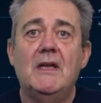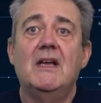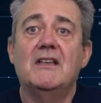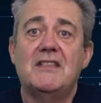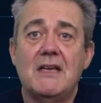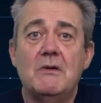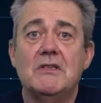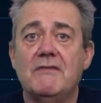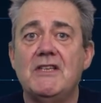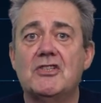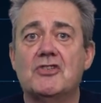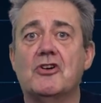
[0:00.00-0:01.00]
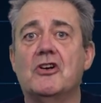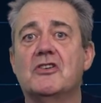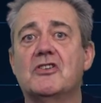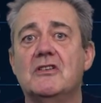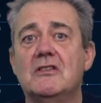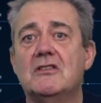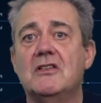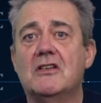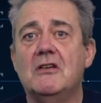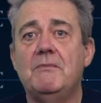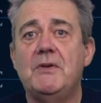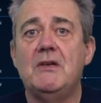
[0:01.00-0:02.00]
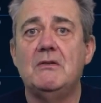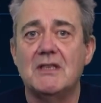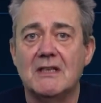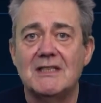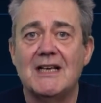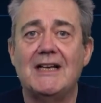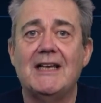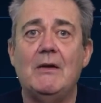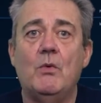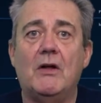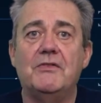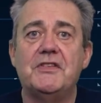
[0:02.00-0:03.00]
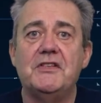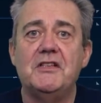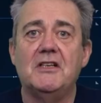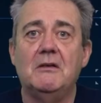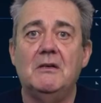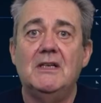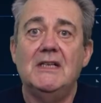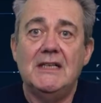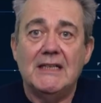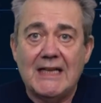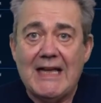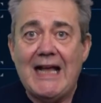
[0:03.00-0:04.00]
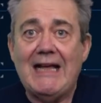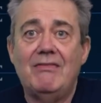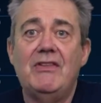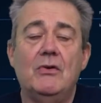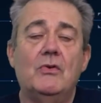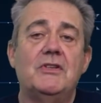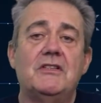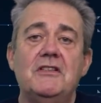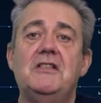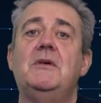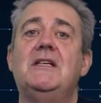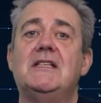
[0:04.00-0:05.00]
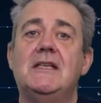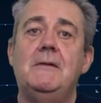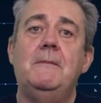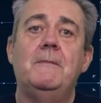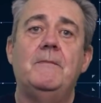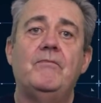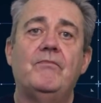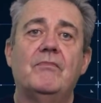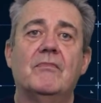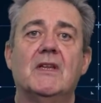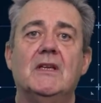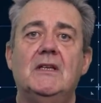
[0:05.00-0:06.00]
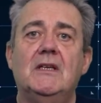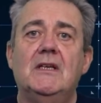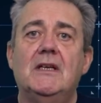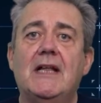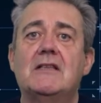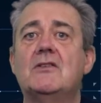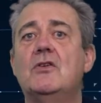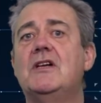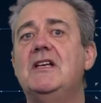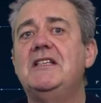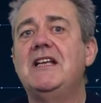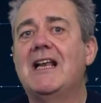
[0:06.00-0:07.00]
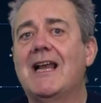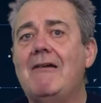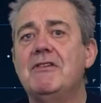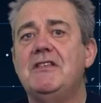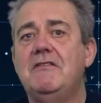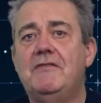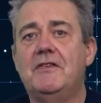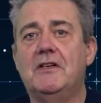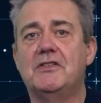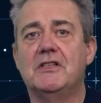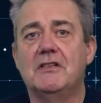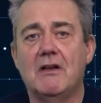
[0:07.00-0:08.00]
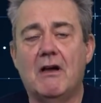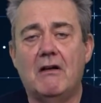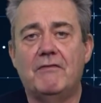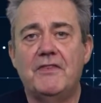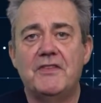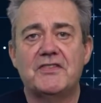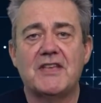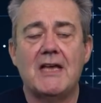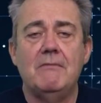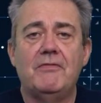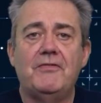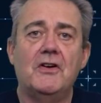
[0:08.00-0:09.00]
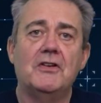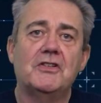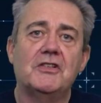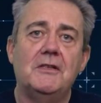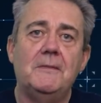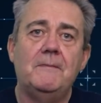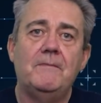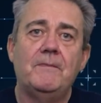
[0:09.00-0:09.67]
A sequence of instructions to the computer telling it what to do and the order to do it in. Let's look at a declarative version of the same function.